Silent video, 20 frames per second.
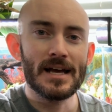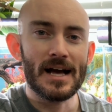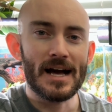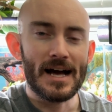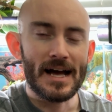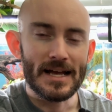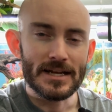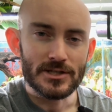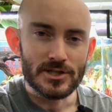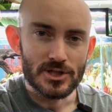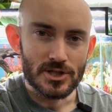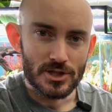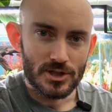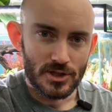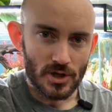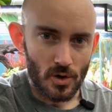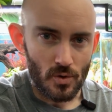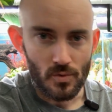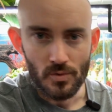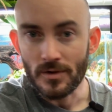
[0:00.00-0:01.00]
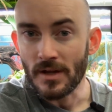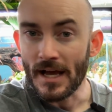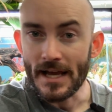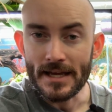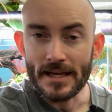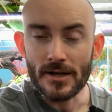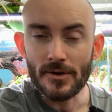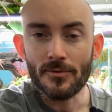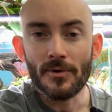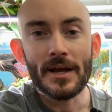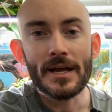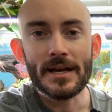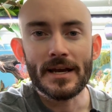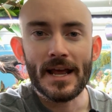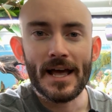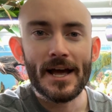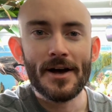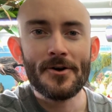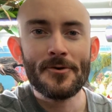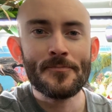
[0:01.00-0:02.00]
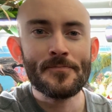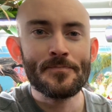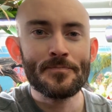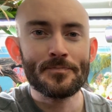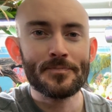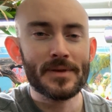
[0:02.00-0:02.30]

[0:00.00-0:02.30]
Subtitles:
I don't like it right now,